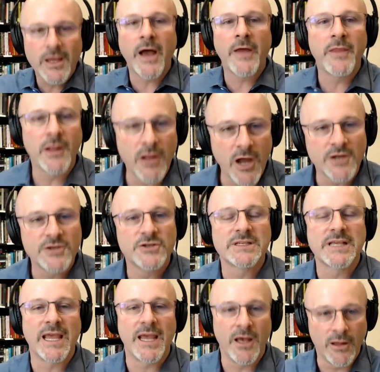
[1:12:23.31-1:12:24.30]
on the larger
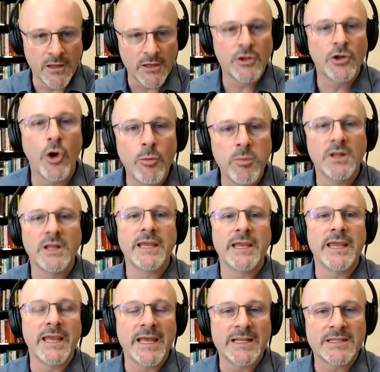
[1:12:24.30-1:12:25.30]
scale and
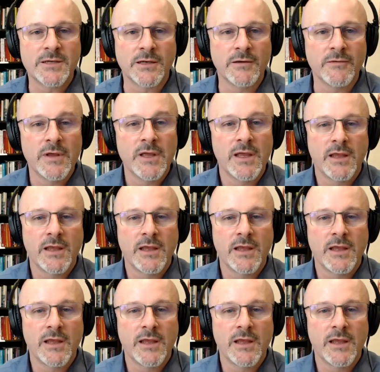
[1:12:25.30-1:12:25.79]
globally, and sort of,